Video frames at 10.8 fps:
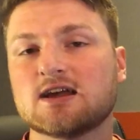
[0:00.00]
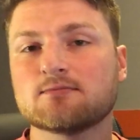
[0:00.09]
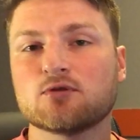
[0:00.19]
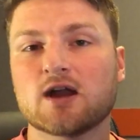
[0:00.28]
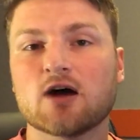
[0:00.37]

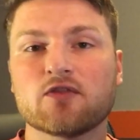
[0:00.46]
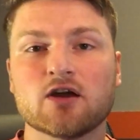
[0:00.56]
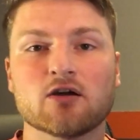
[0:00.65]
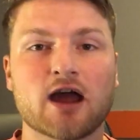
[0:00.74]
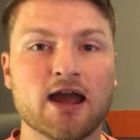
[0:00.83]
can put out
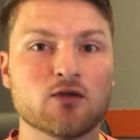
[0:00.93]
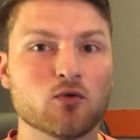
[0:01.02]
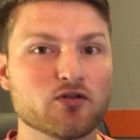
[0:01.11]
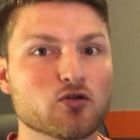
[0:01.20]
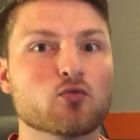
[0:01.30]
there
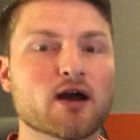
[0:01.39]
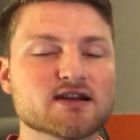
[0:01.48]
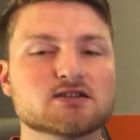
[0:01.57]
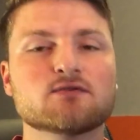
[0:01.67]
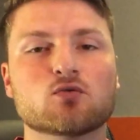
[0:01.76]
and what the
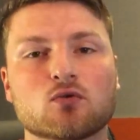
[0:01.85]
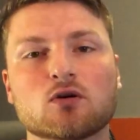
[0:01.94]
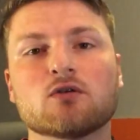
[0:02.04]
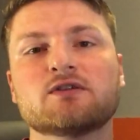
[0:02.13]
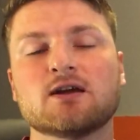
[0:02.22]
rest of the
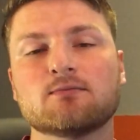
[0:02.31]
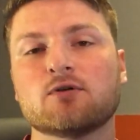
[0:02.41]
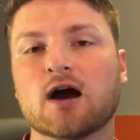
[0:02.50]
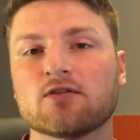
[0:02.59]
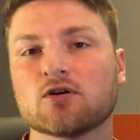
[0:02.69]
world can
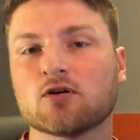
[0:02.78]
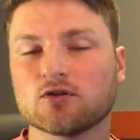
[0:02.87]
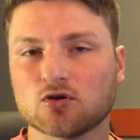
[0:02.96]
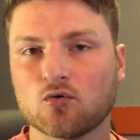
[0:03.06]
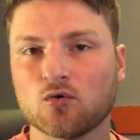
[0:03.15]
put out there
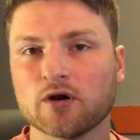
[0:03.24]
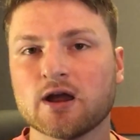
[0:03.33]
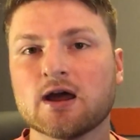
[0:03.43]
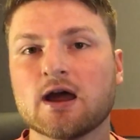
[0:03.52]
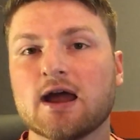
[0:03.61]
on the
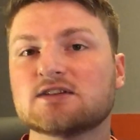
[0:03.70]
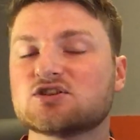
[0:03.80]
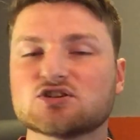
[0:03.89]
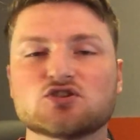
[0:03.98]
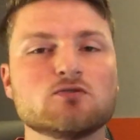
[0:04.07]
court is
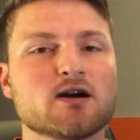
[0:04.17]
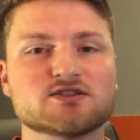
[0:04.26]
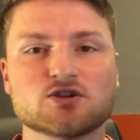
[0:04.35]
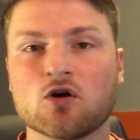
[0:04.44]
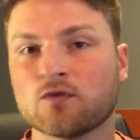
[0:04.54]
just too
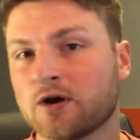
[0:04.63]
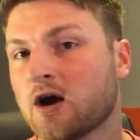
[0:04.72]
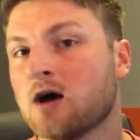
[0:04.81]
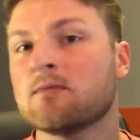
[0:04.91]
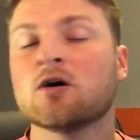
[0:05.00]
much to
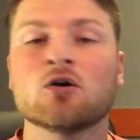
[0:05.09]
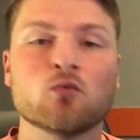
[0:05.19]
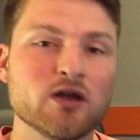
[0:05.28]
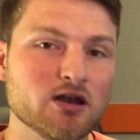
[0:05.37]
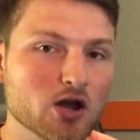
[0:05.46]
overcome.
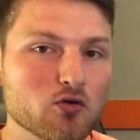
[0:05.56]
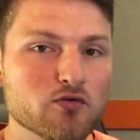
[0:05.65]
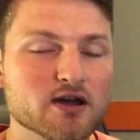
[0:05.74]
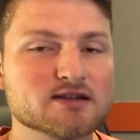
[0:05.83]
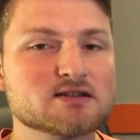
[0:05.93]
We
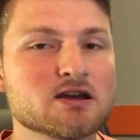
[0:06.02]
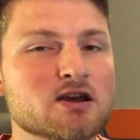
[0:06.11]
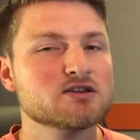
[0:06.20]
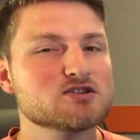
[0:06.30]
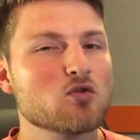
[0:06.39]
know this,
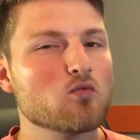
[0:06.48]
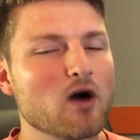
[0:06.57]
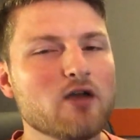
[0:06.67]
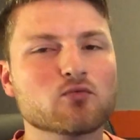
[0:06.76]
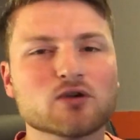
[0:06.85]
so
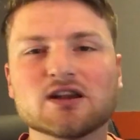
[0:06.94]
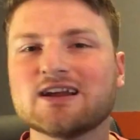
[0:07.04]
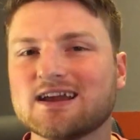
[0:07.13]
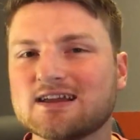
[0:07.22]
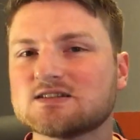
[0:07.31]
what
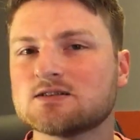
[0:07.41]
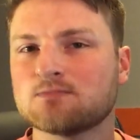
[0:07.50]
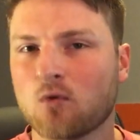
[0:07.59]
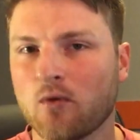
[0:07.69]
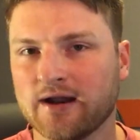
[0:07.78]
really is the
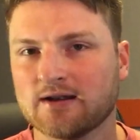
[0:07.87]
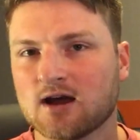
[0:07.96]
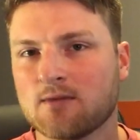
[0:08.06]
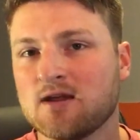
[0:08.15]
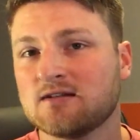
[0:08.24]
point?
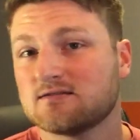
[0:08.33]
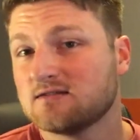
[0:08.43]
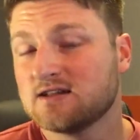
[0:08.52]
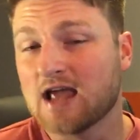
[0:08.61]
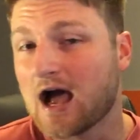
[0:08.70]
I
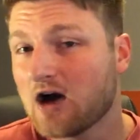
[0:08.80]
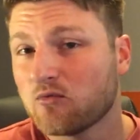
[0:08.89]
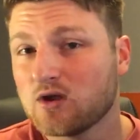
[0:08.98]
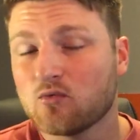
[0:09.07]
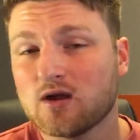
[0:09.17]
mean, yeah,
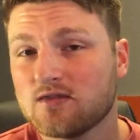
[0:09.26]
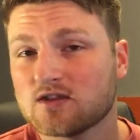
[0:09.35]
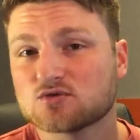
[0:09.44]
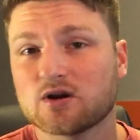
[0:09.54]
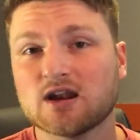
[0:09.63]
we win
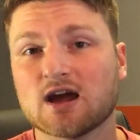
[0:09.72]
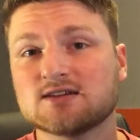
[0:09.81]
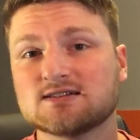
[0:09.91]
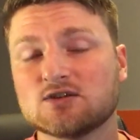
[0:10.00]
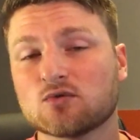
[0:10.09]
the
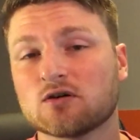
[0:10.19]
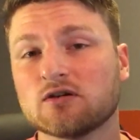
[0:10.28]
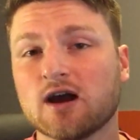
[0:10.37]
2019 World